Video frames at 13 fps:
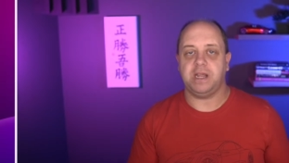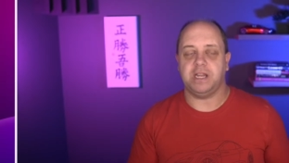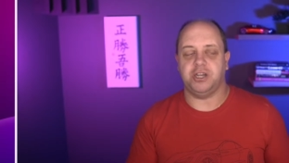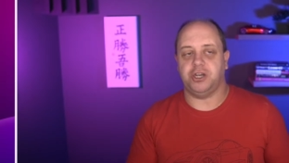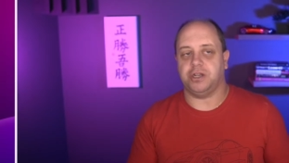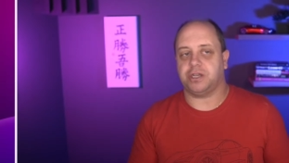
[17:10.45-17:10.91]

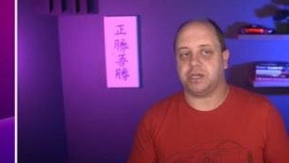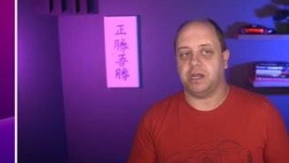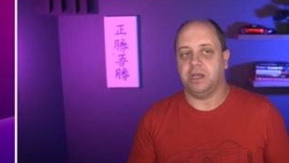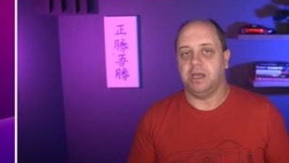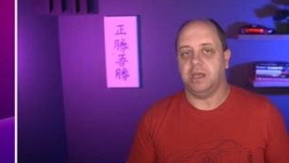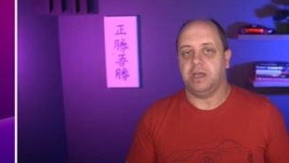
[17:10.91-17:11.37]
It's just
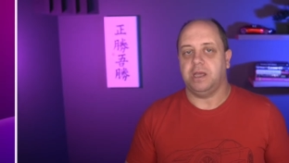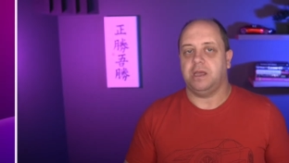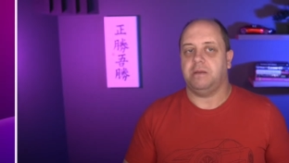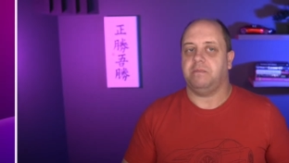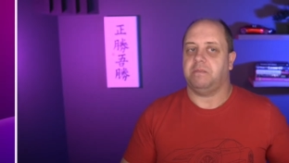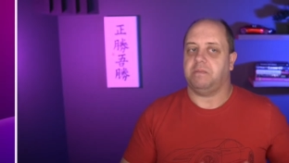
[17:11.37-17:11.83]

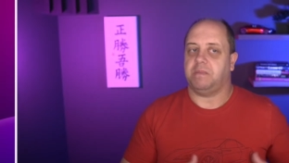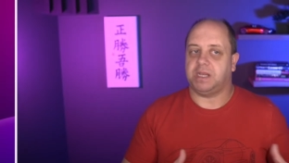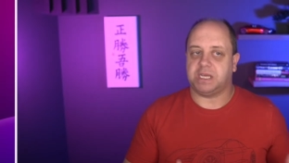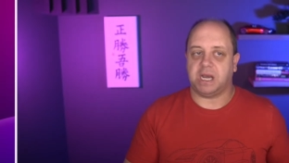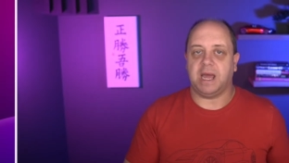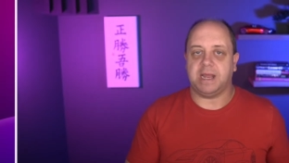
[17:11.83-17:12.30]
a
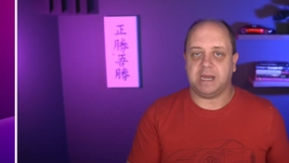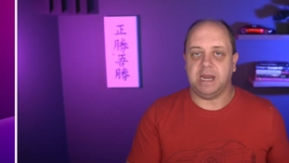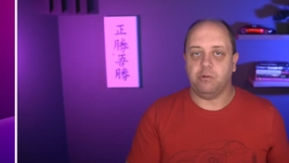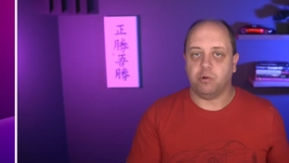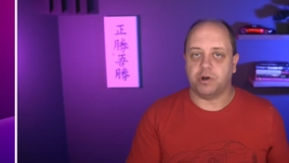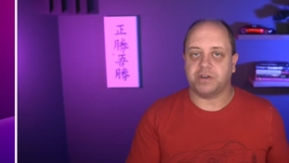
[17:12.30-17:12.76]

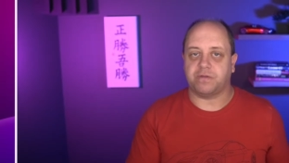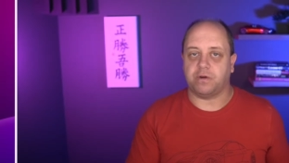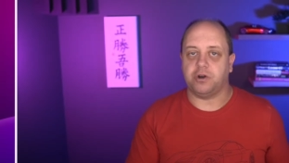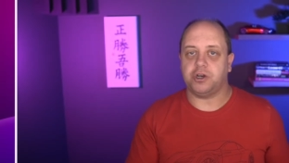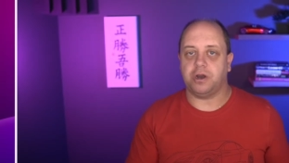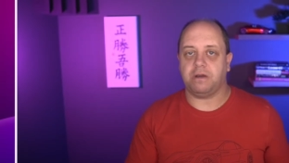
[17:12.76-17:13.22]
slightly worse
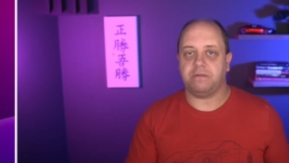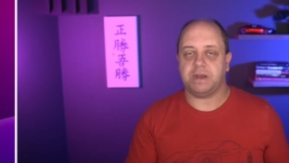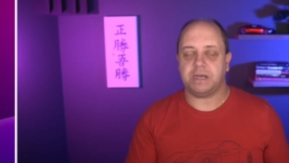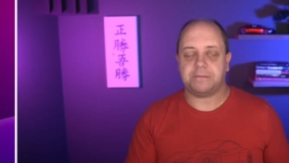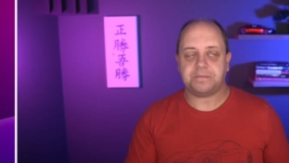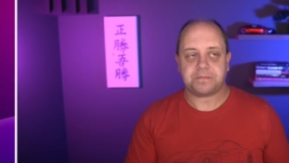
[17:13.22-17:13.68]
version of
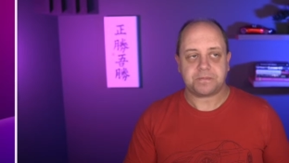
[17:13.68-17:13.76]
it,